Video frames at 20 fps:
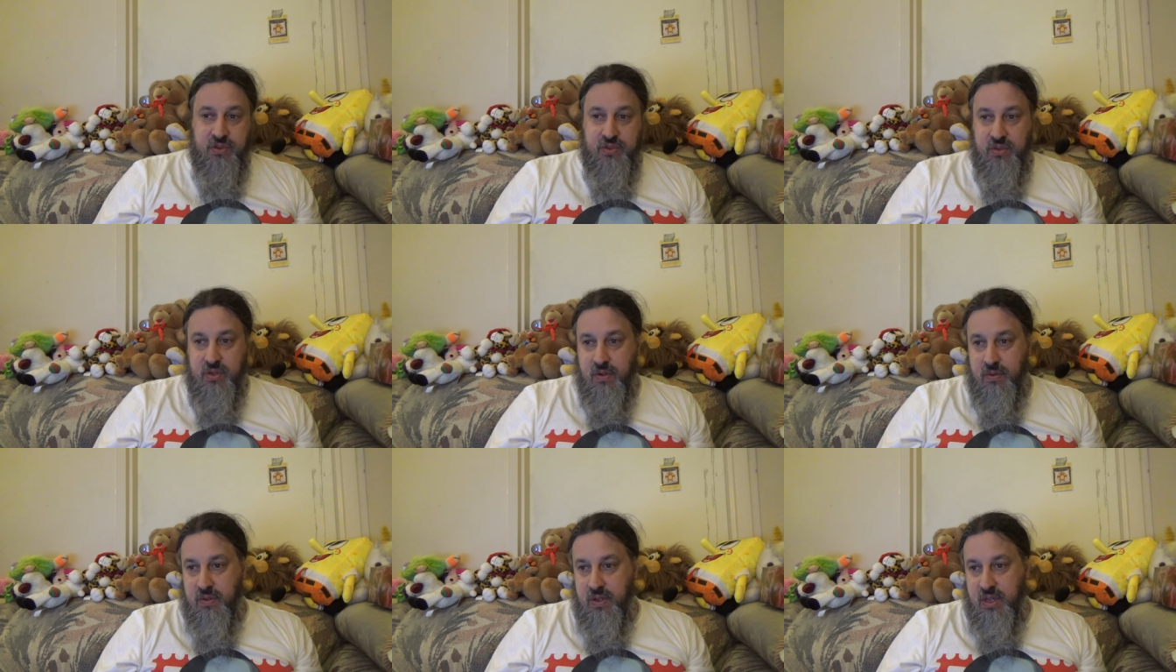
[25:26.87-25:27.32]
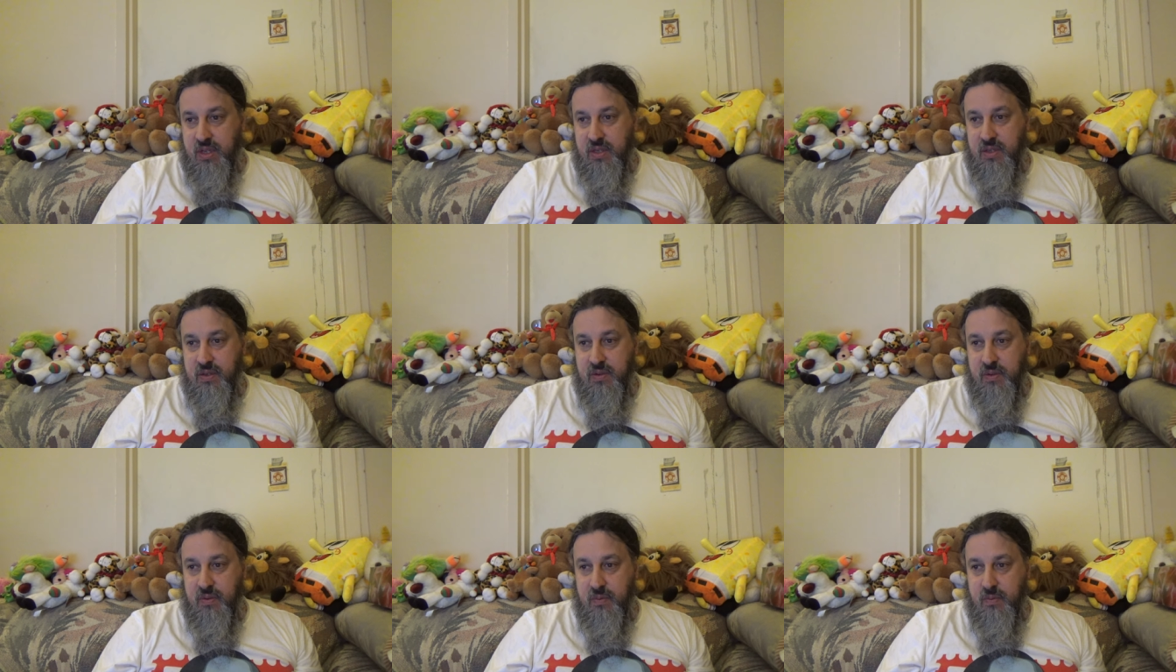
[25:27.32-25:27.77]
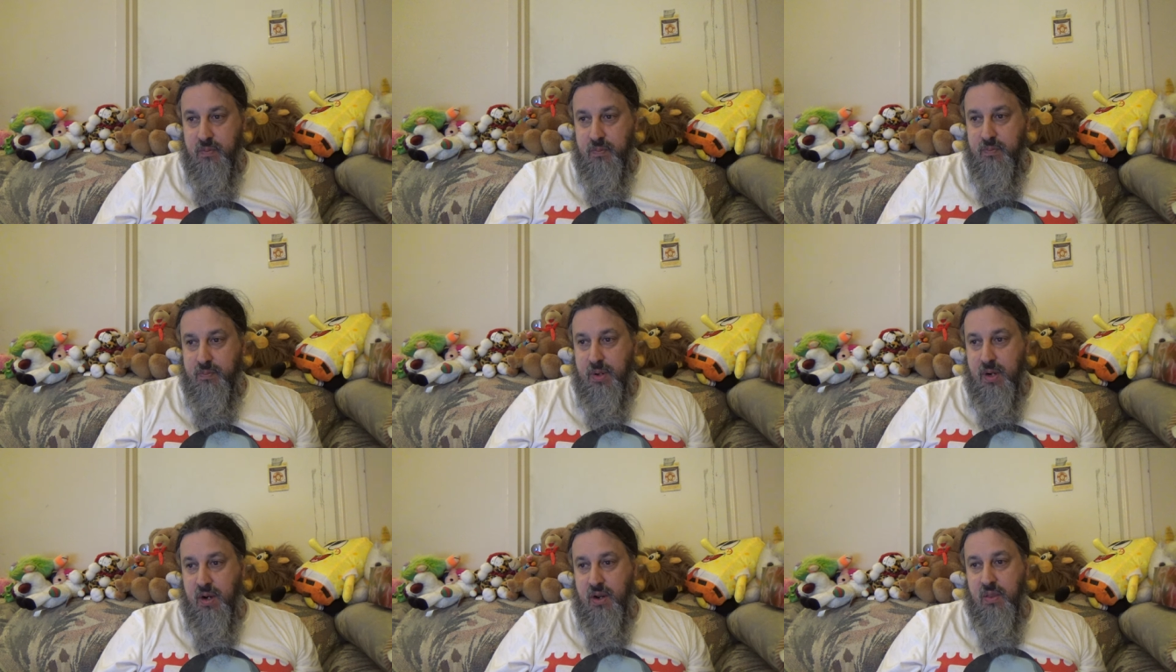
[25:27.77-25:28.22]
So, and
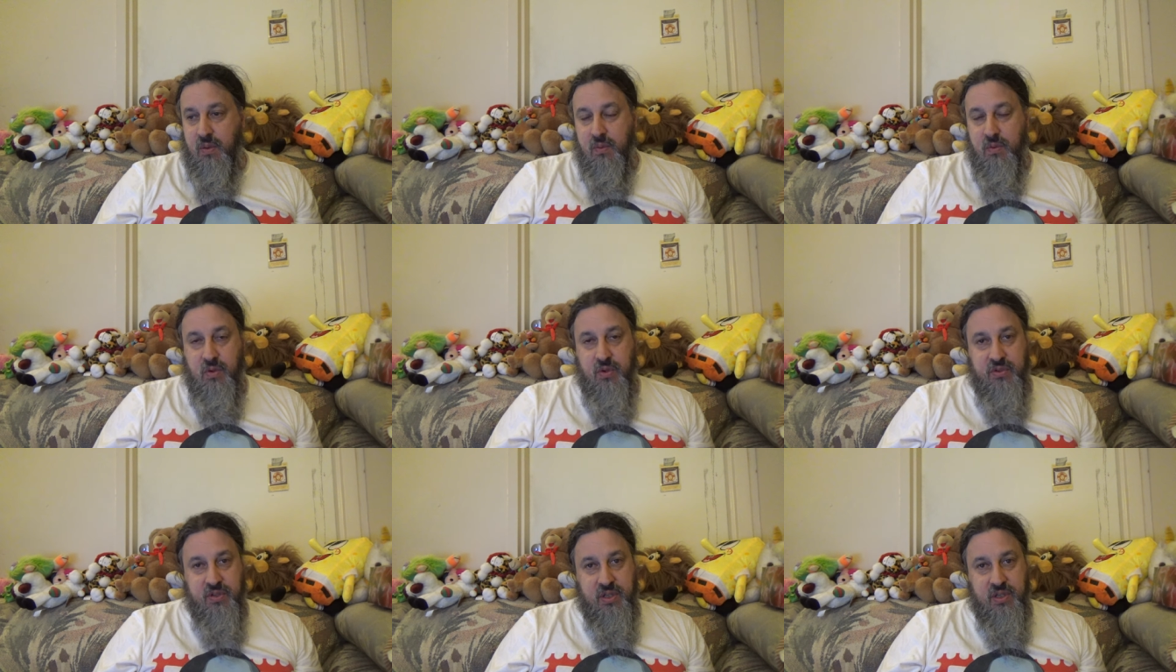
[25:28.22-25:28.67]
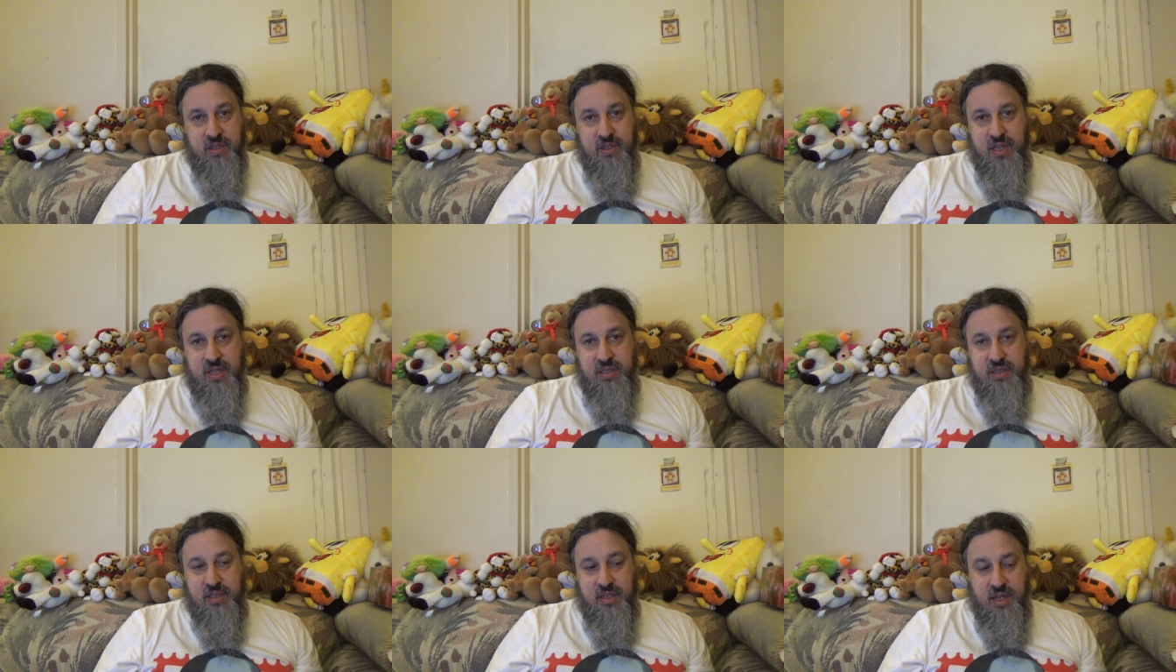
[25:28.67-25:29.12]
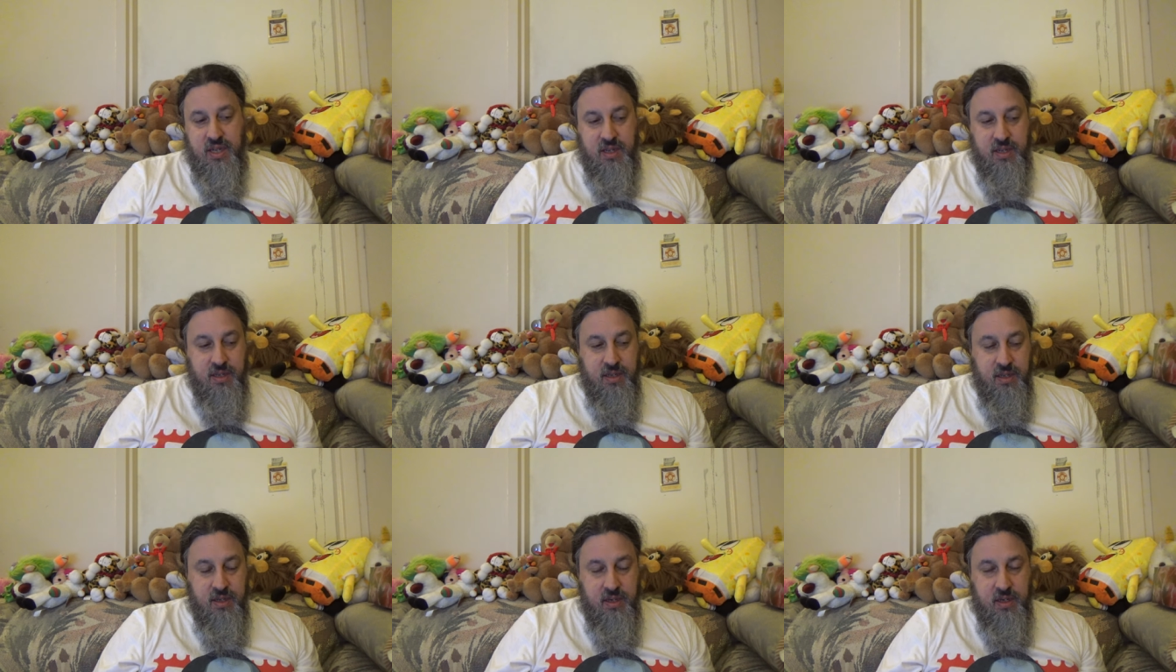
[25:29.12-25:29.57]
part of the rules is that